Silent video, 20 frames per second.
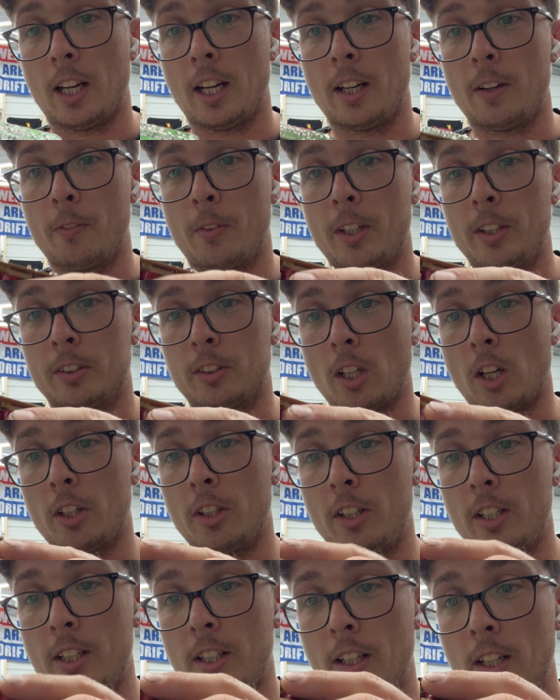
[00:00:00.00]
And we
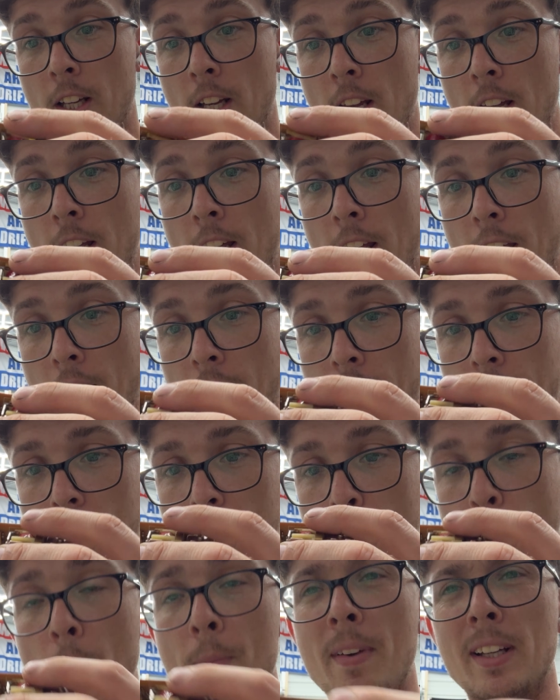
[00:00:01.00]
soldered it,
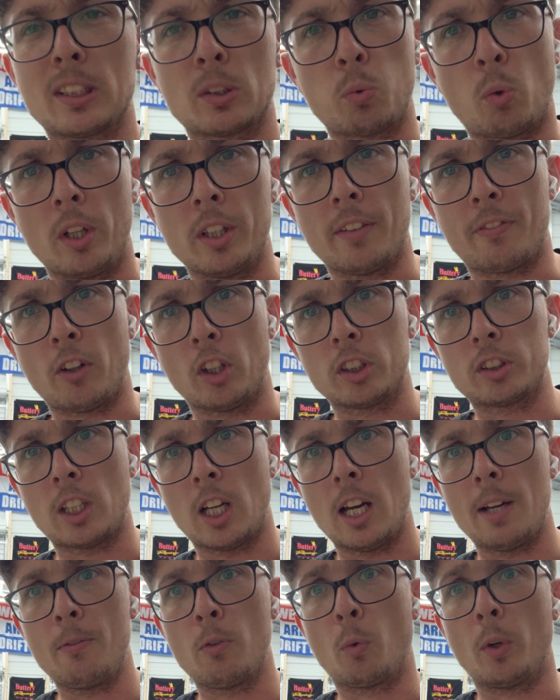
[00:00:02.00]
and we missed one the first
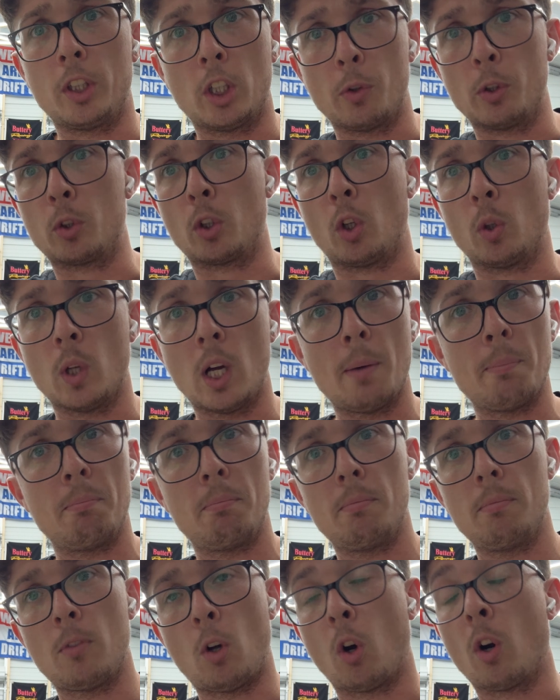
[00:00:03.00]
time. Window would roll
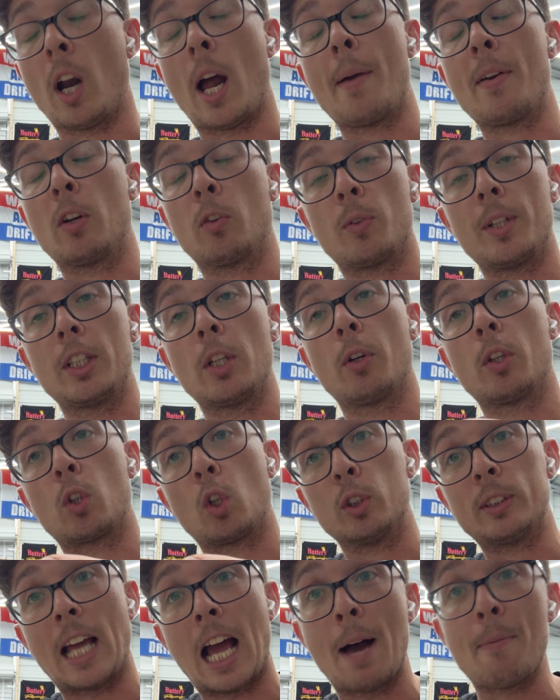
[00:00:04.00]
up, or I mean, window would
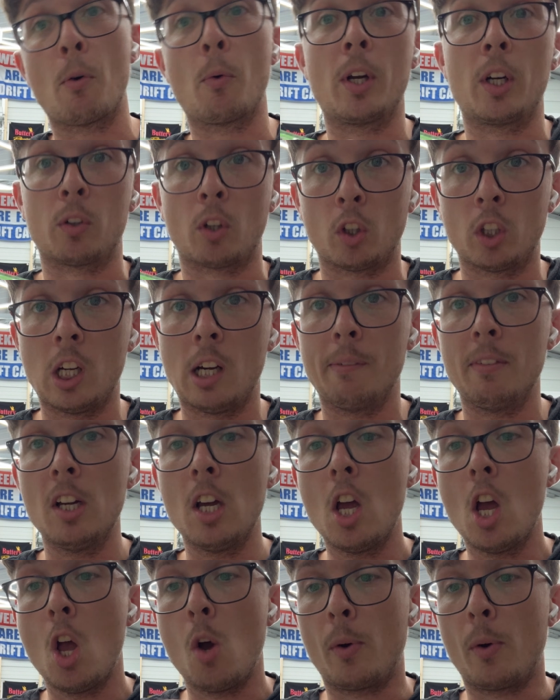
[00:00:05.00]
roll down, but wouldn't roll up.